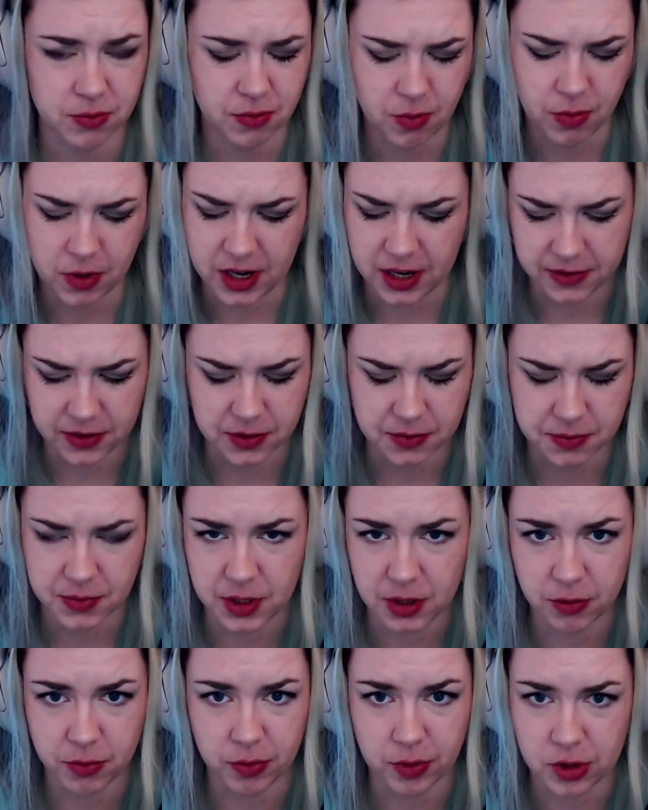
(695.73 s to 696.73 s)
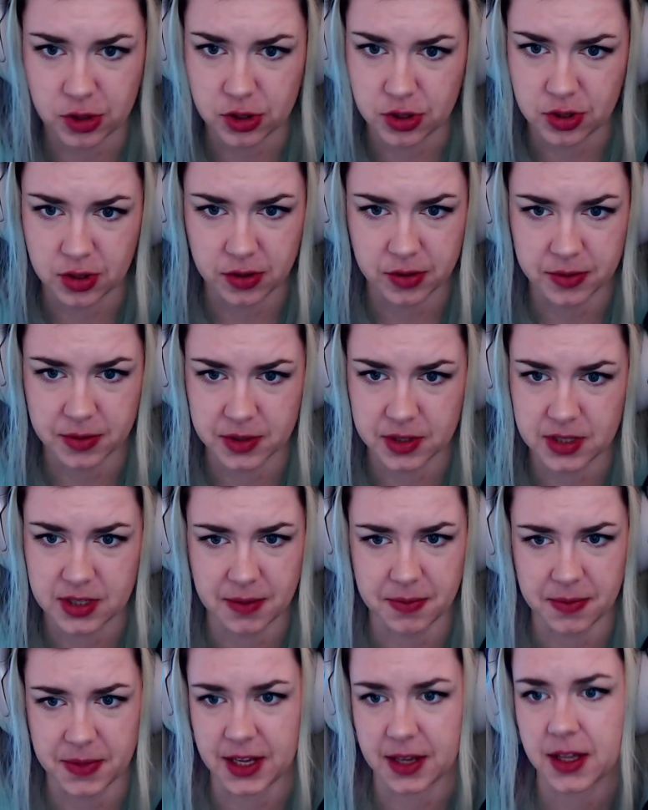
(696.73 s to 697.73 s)
whatever, your version or
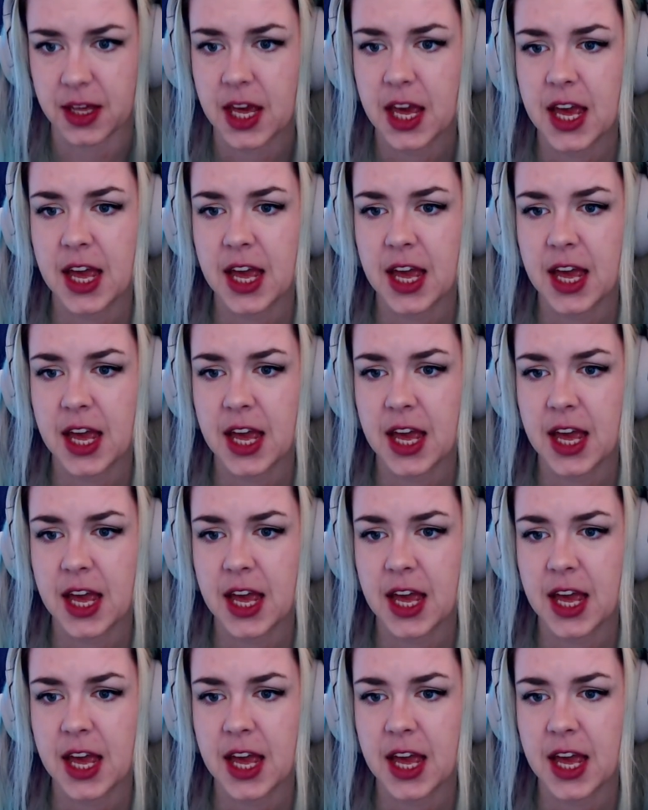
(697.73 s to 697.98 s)
something.